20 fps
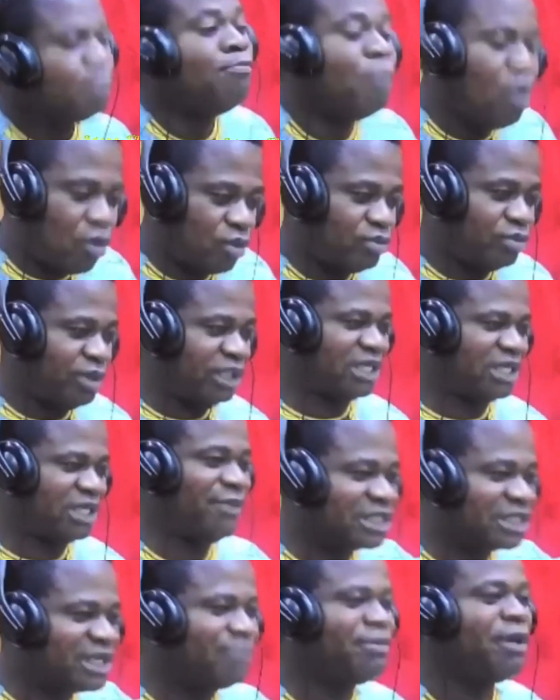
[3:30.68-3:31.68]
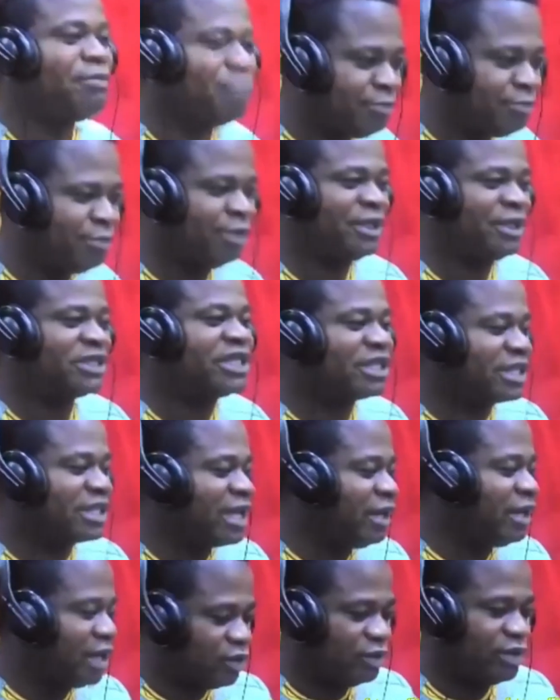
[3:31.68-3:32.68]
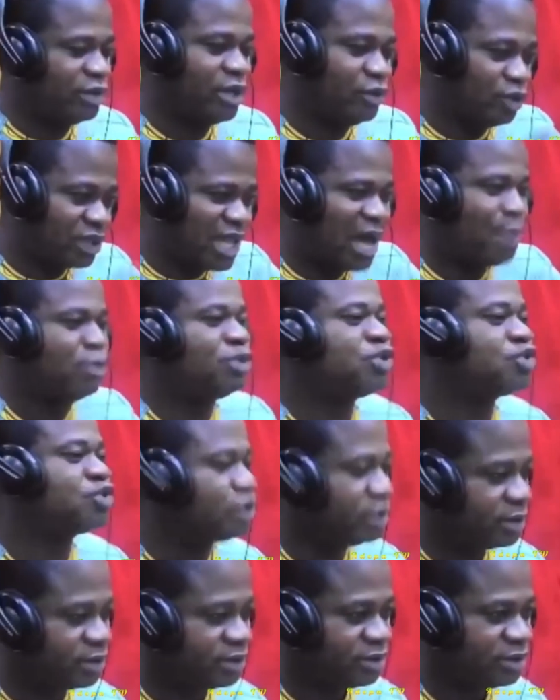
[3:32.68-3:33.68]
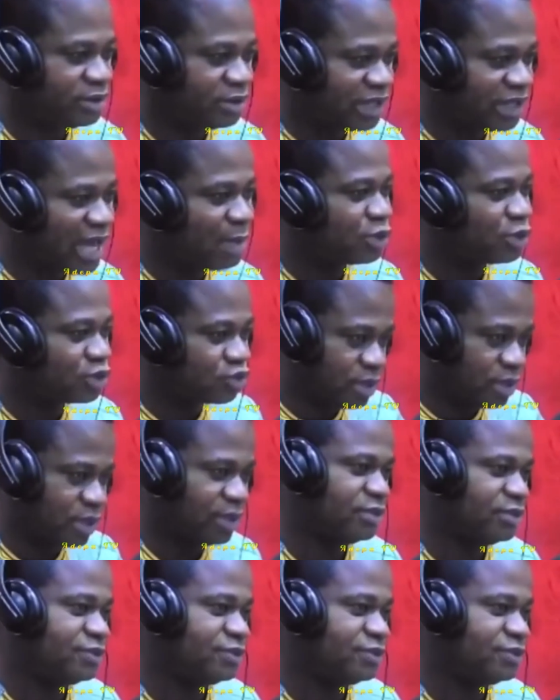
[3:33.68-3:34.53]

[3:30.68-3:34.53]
Mo, and to miss me, miss it and no time on soon. Time on soon.